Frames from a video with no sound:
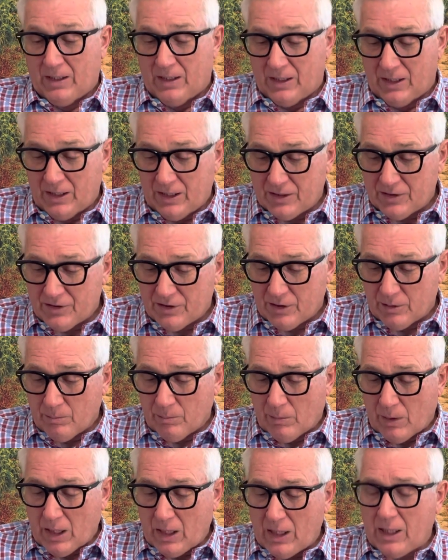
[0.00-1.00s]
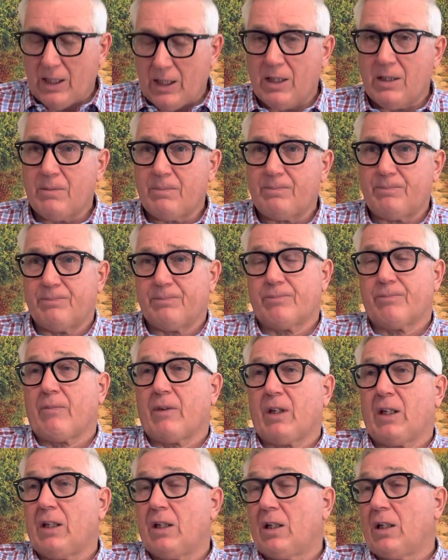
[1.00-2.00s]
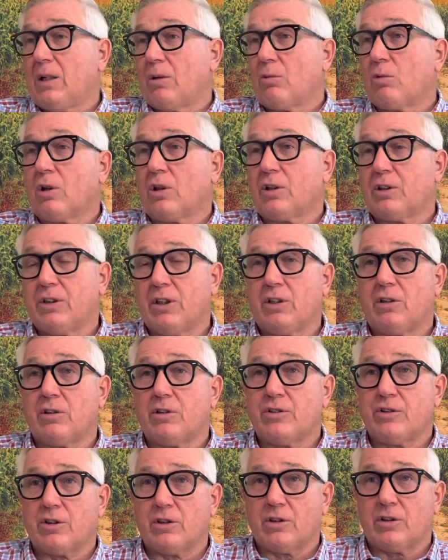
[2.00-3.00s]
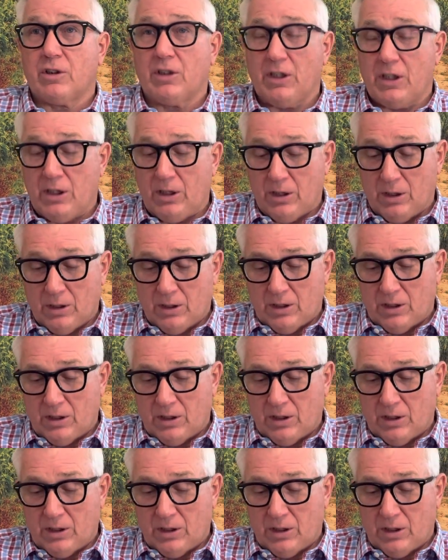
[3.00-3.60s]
It is in mine, and I work diligently